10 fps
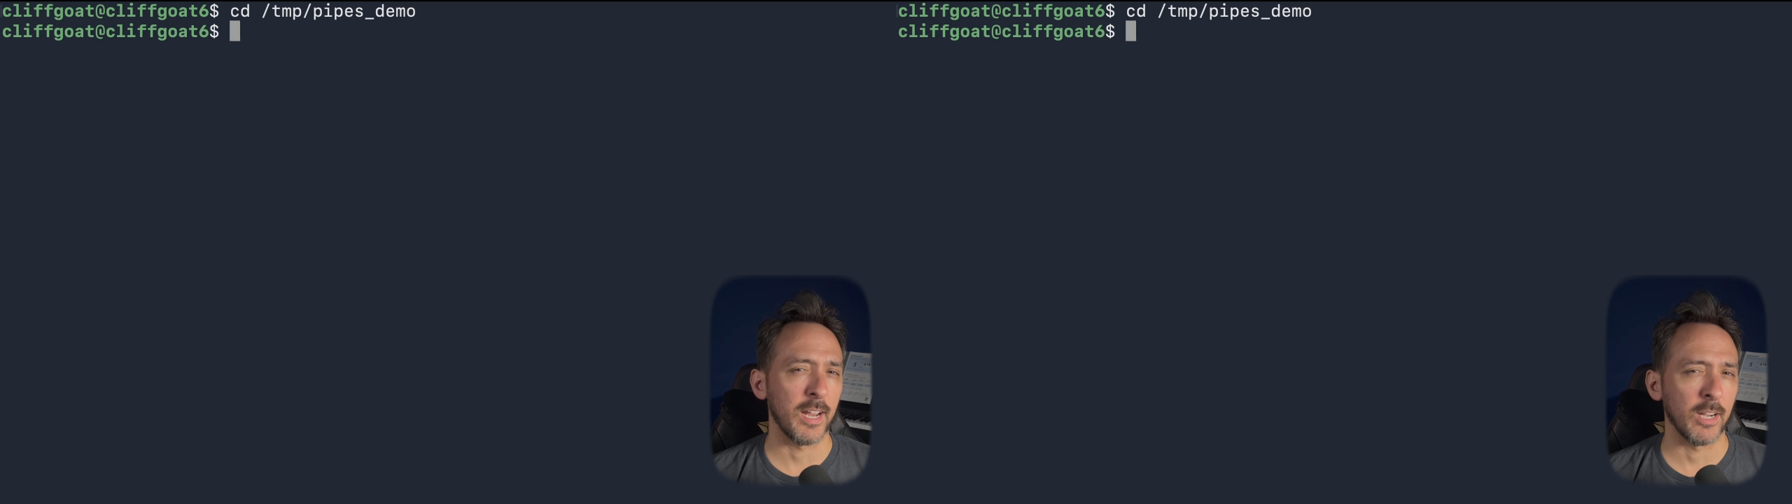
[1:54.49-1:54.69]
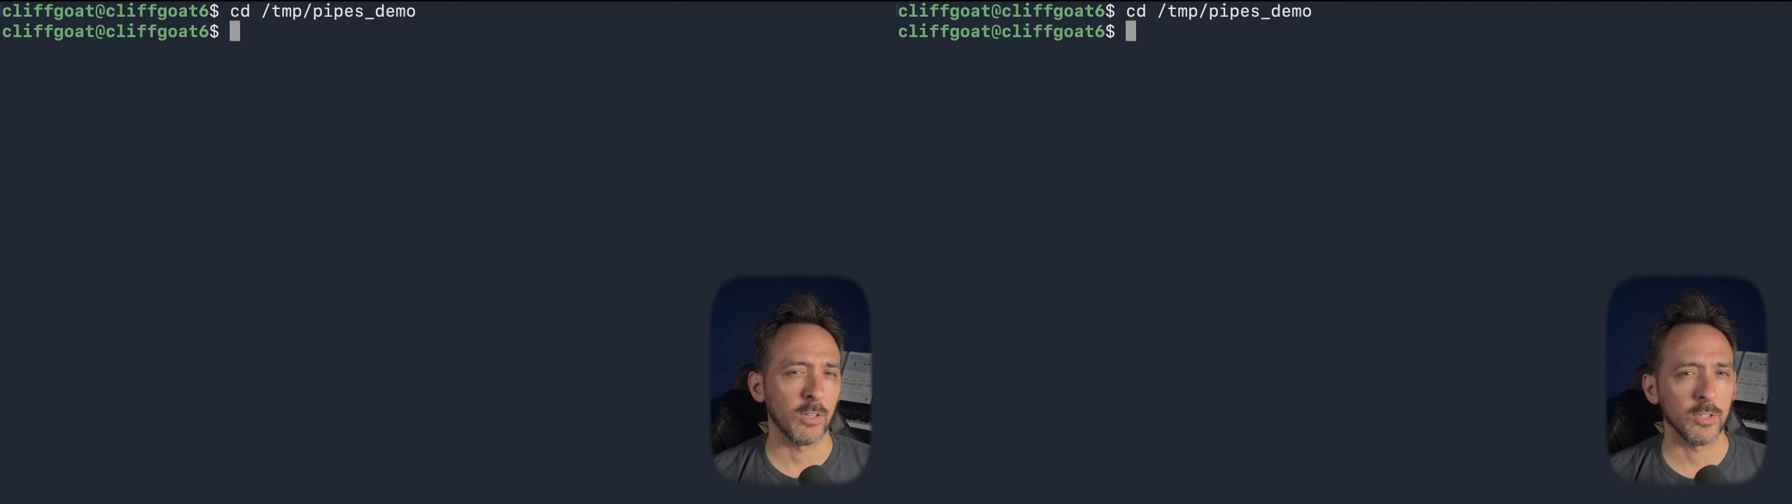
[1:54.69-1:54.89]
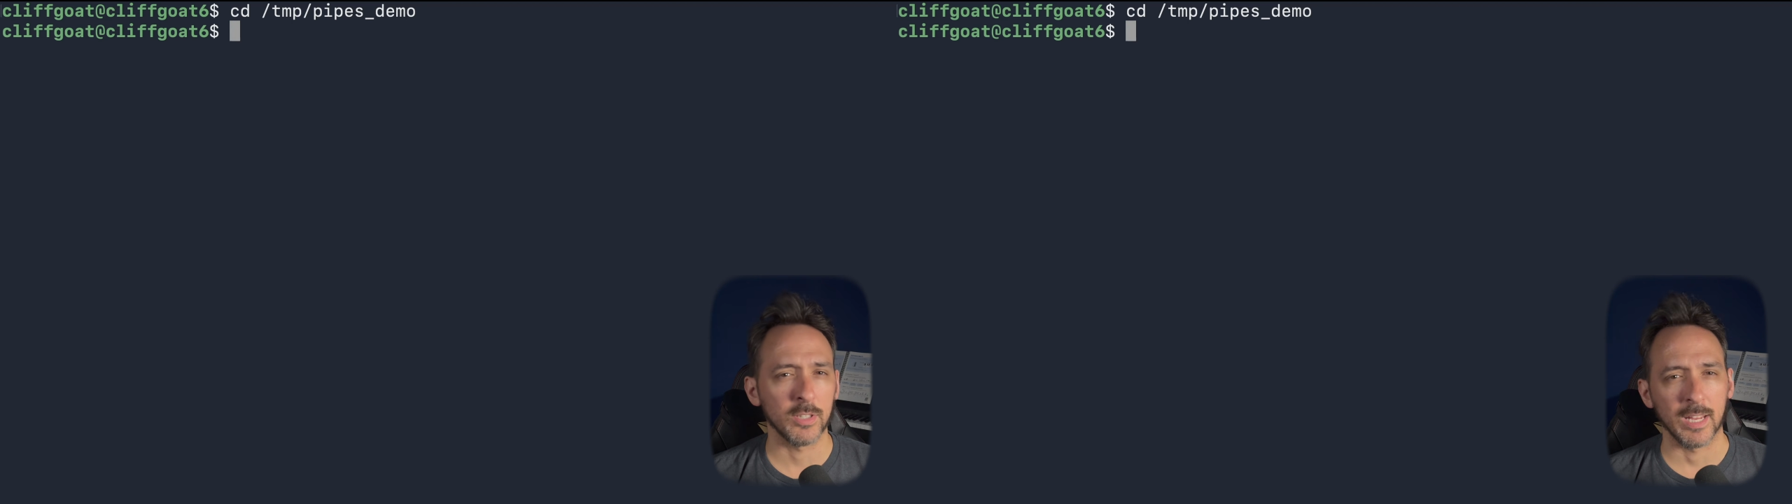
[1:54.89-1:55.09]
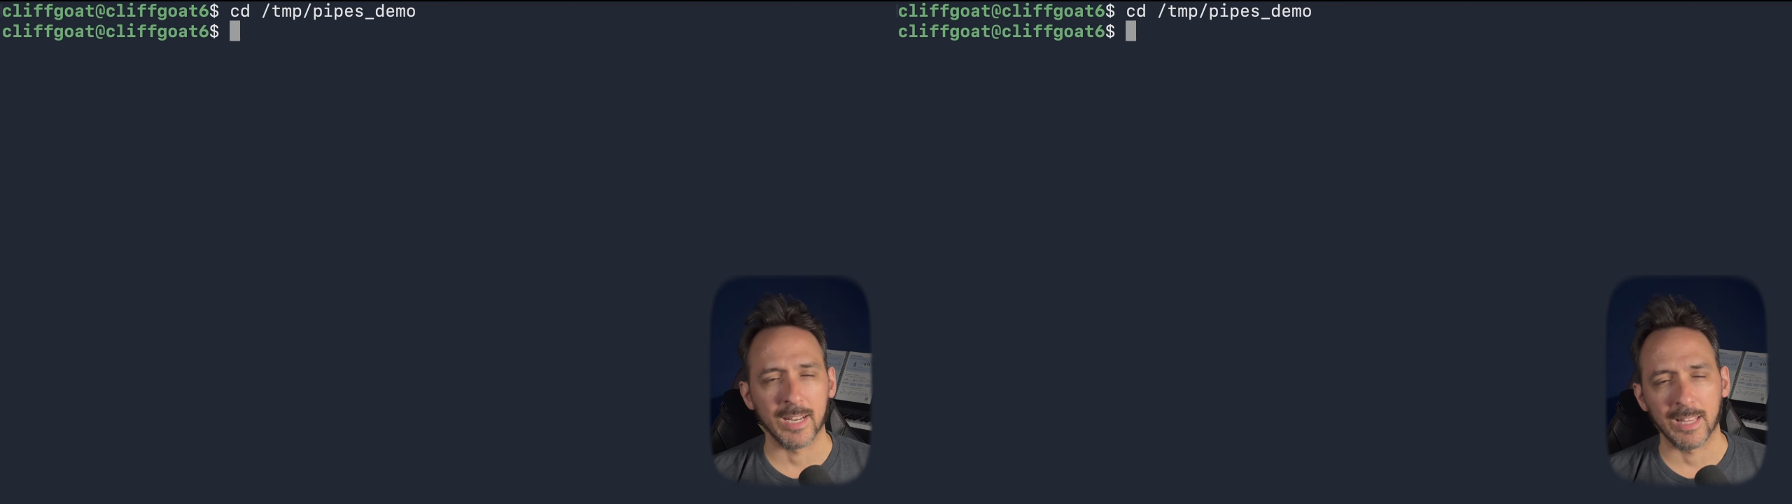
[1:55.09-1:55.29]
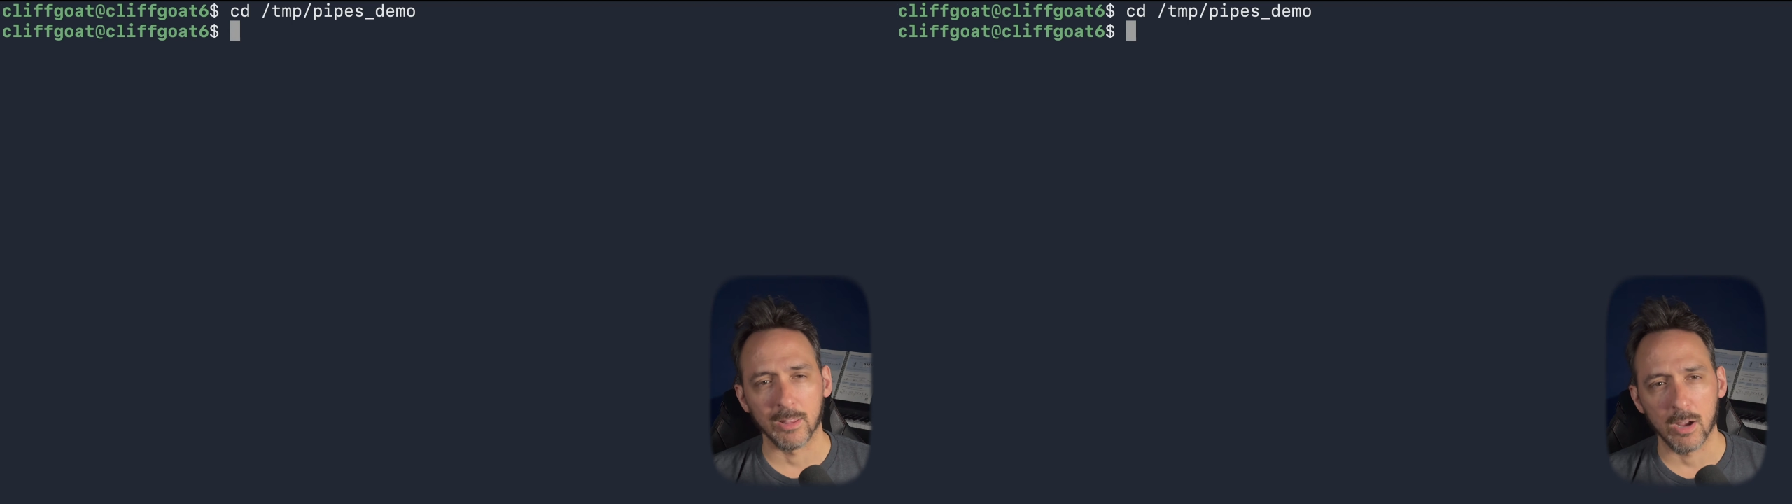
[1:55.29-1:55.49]
errors in
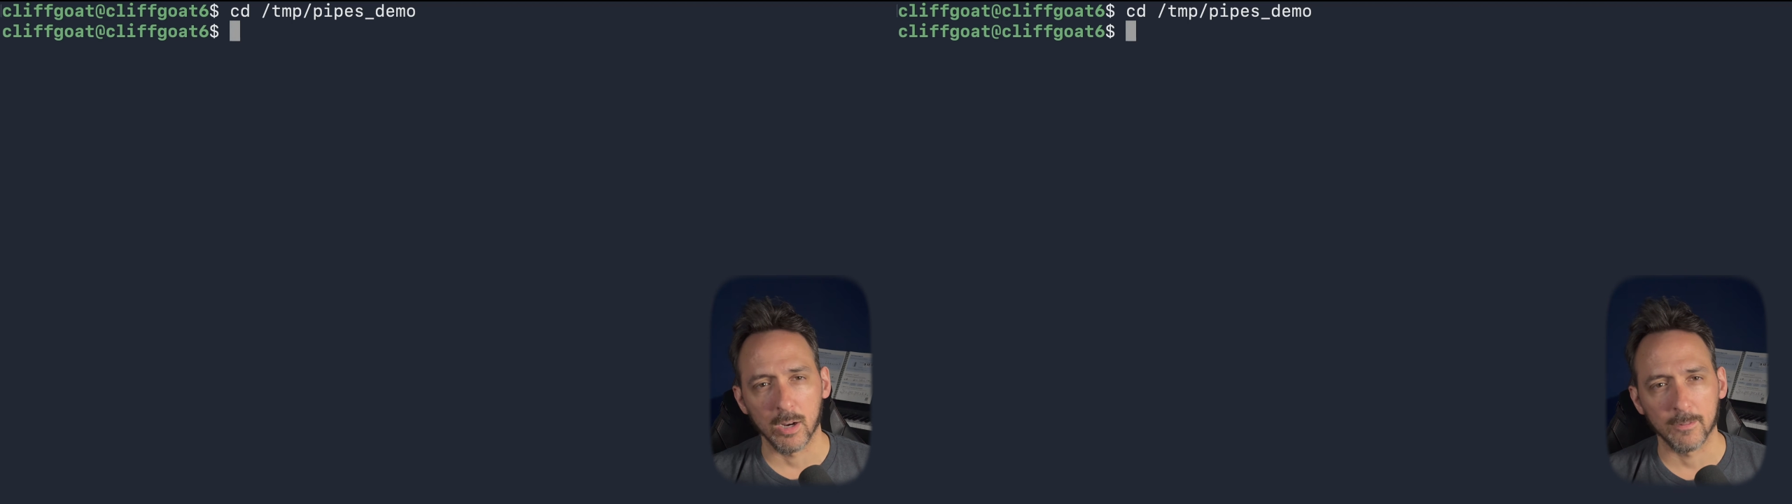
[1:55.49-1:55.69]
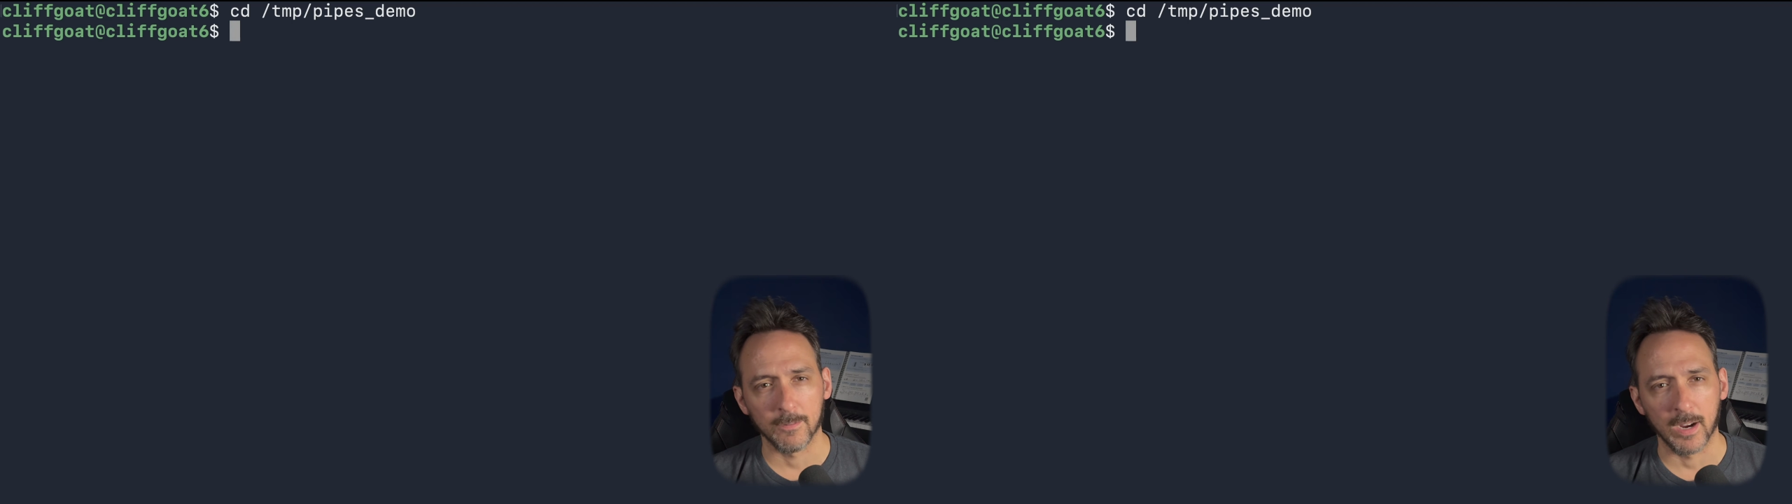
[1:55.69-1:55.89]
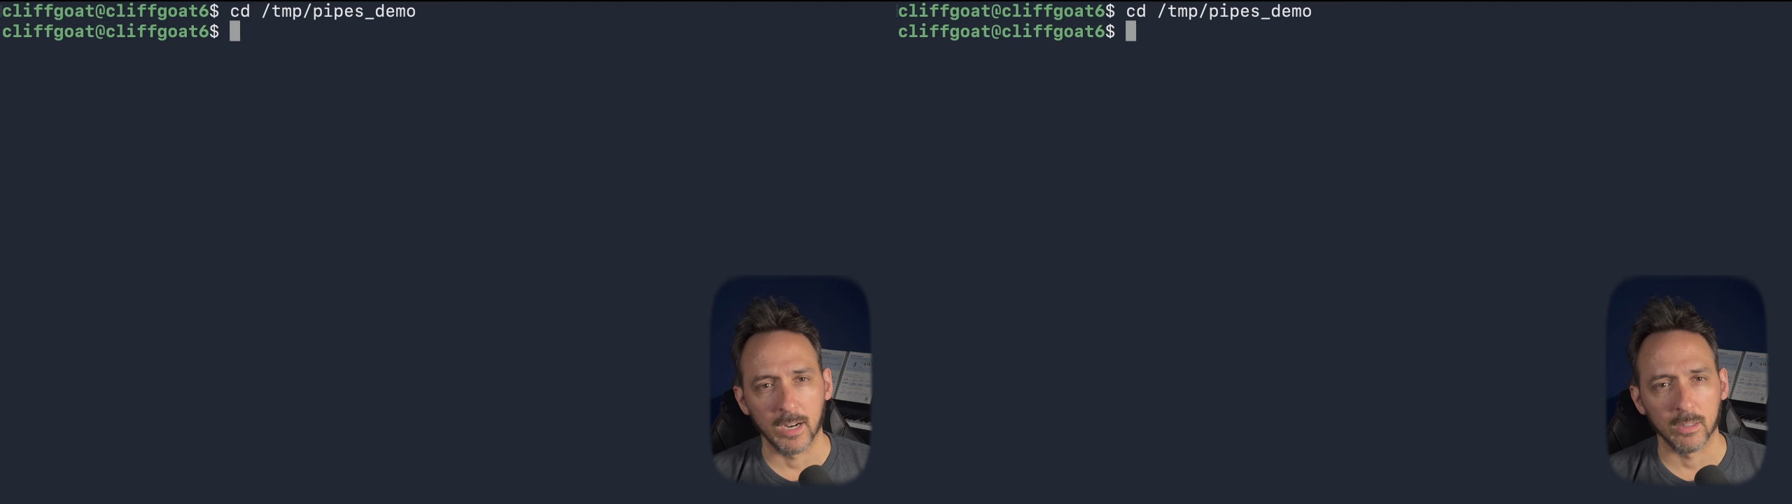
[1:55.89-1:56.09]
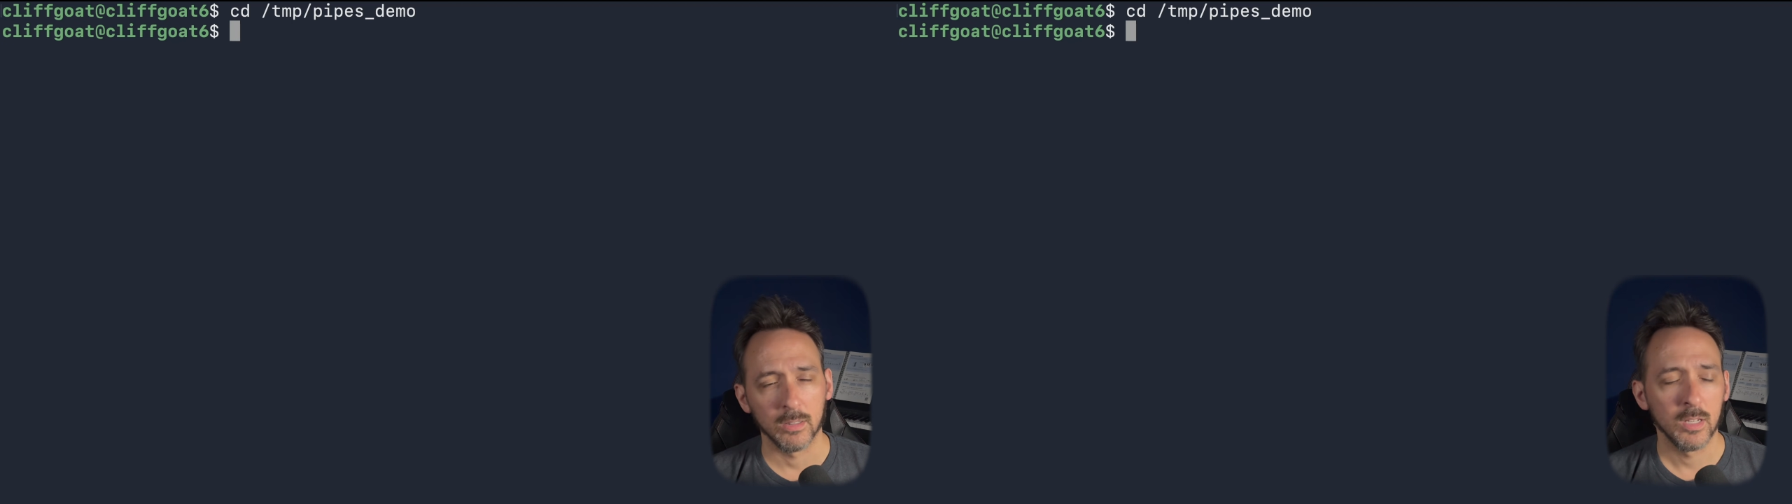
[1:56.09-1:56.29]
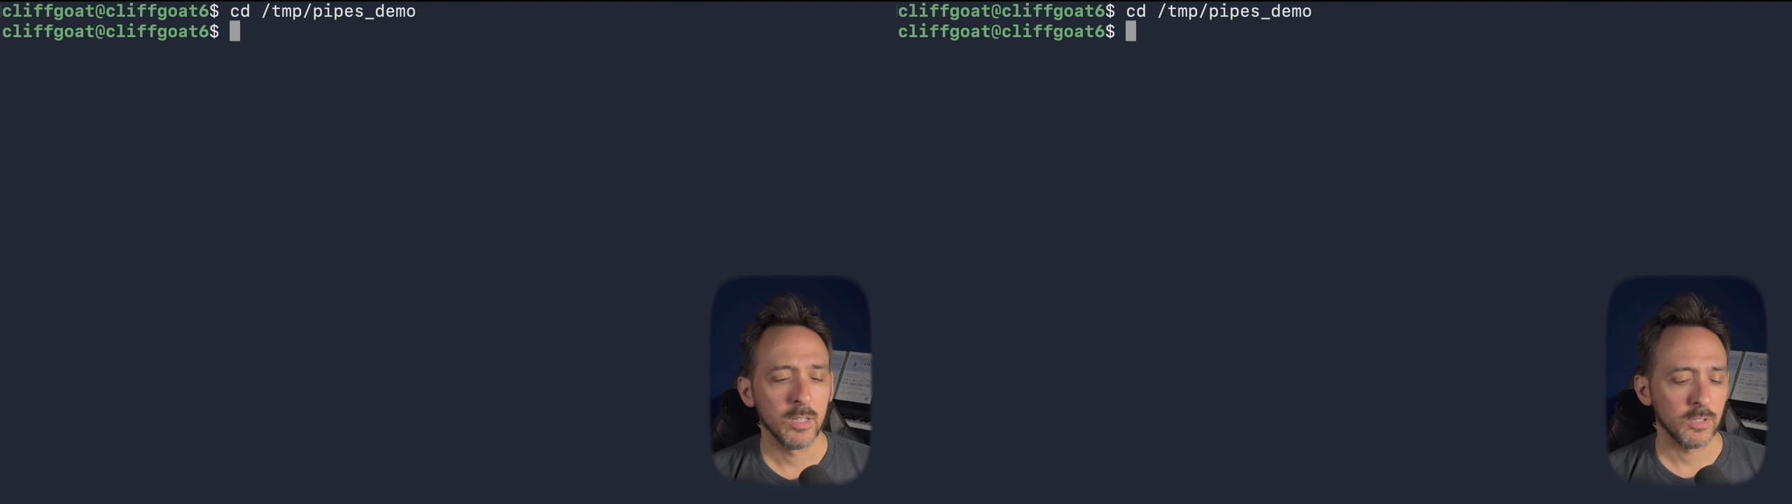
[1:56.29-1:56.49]
a log file.